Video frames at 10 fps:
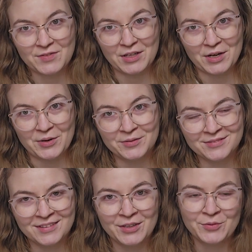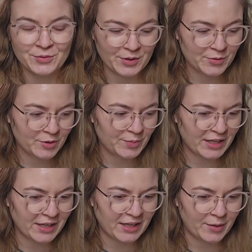video, we will
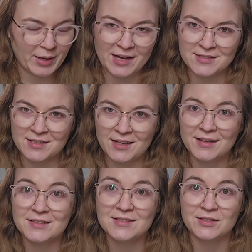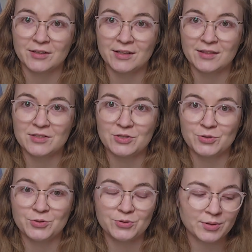be painting and installing the
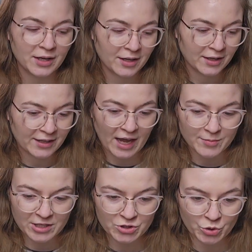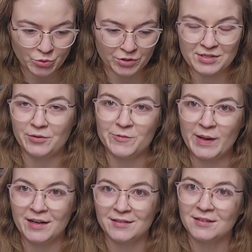two cabinet doors that we
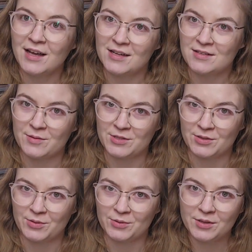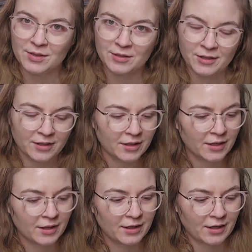made in the last episode.
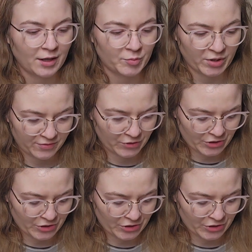But